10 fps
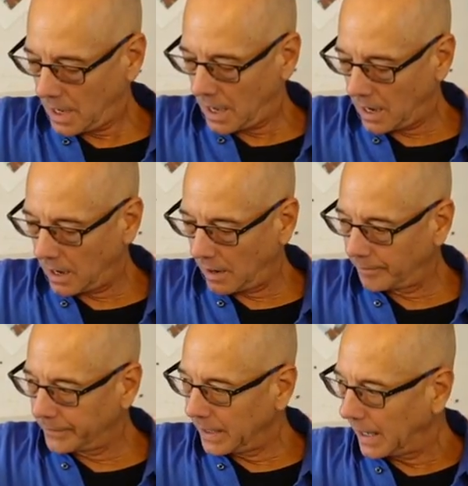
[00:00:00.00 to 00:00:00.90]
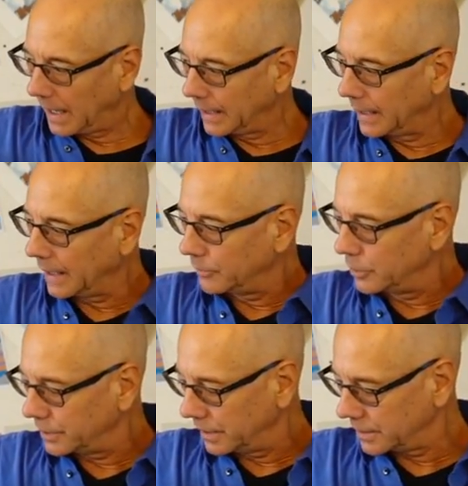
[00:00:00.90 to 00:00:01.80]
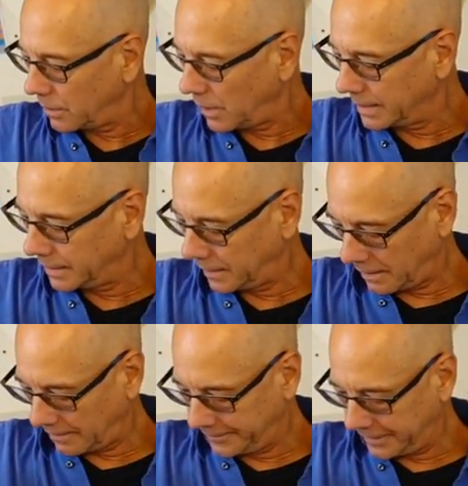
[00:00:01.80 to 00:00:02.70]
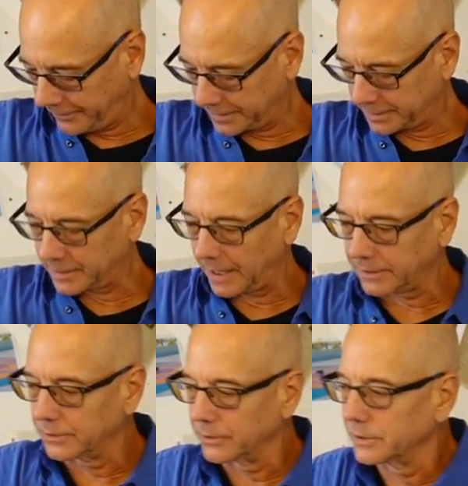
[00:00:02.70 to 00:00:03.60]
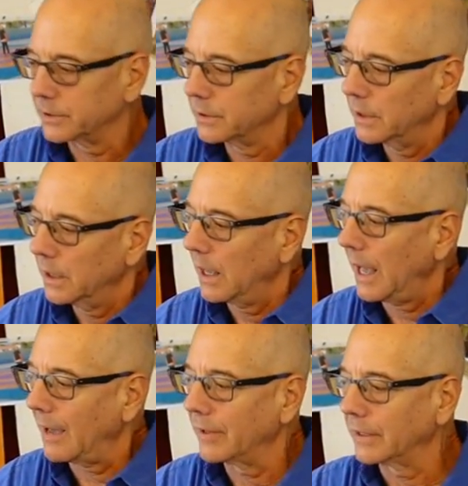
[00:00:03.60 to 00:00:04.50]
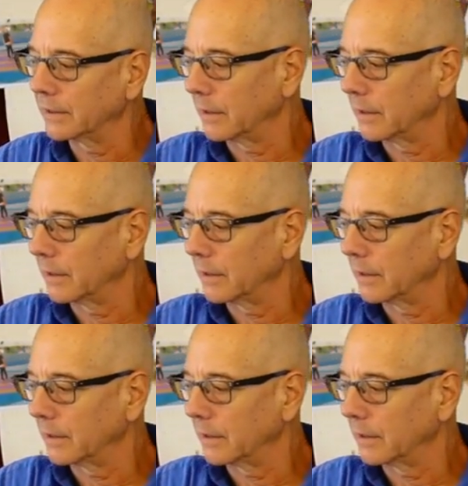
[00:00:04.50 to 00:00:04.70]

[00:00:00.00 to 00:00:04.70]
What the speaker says: And again, I'm using this whole idea of different sectors having